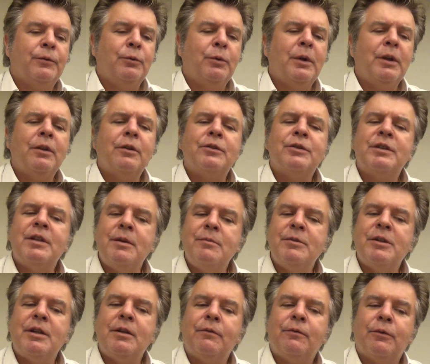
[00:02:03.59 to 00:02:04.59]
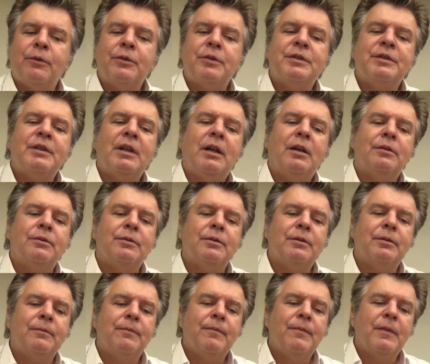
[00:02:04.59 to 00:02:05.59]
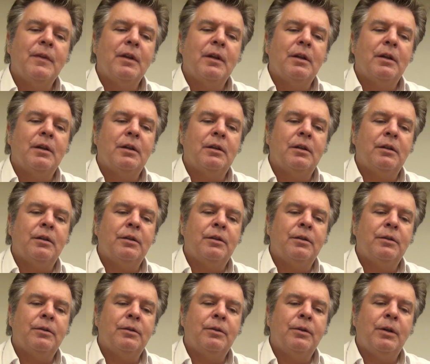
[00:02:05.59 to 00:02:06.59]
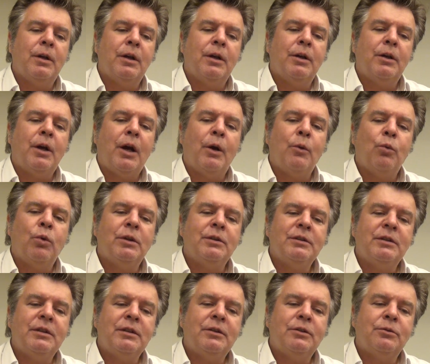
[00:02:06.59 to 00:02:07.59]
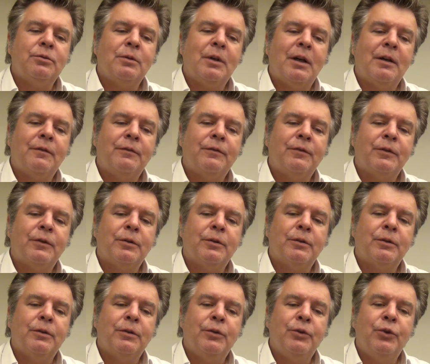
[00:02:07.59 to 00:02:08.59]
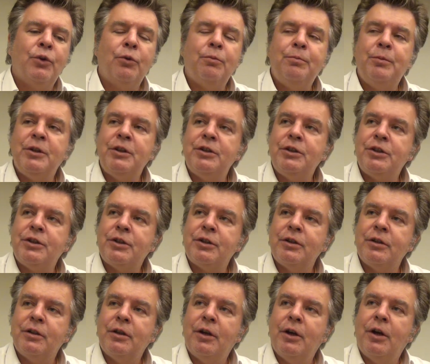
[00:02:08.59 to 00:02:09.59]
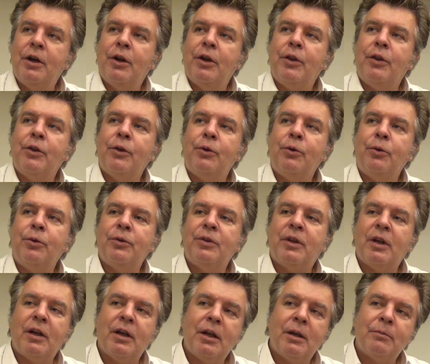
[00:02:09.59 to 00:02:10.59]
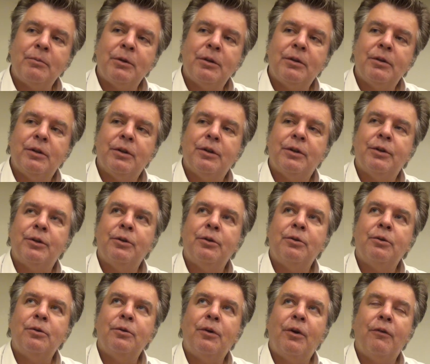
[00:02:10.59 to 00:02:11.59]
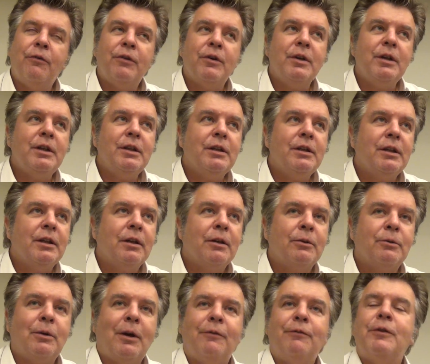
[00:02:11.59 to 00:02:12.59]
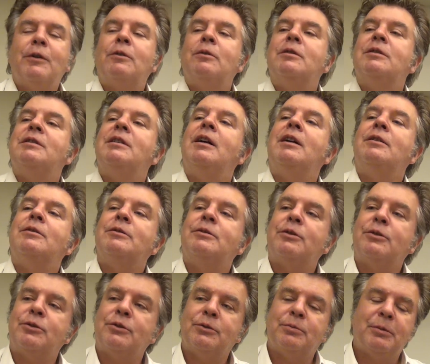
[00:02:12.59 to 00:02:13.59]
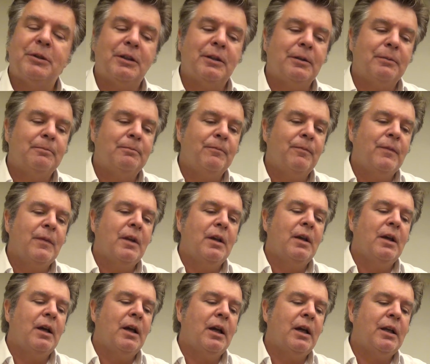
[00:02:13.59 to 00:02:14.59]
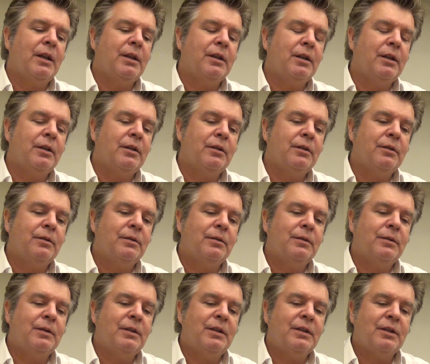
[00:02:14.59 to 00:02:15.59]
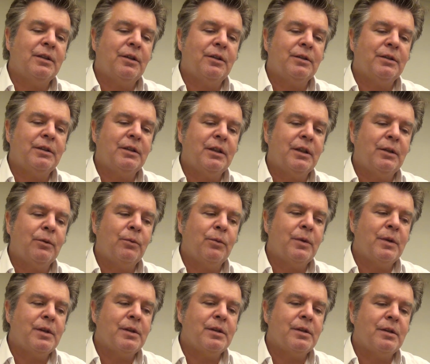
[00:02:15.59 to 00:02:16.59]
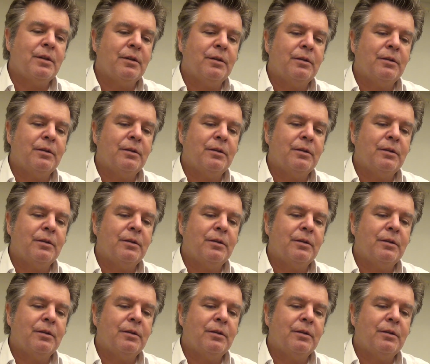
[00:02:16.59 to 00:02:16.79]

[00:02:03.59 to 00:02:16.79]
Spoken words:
doing the same thing for the sound. I wanted to have no pitch, no timbre, a very graphical sound, so to speak. And discussing with